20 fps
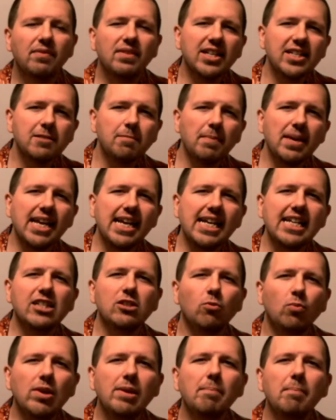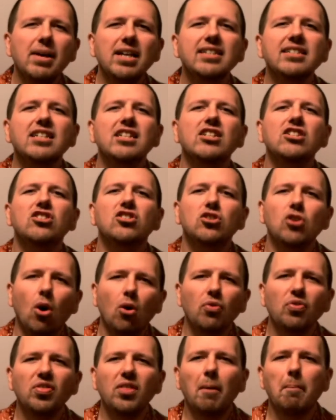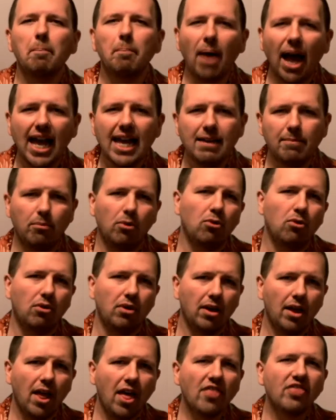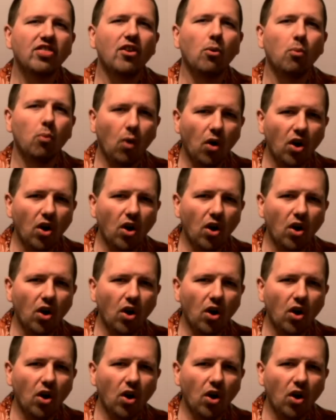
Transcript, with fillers: This means we must consult the Bible the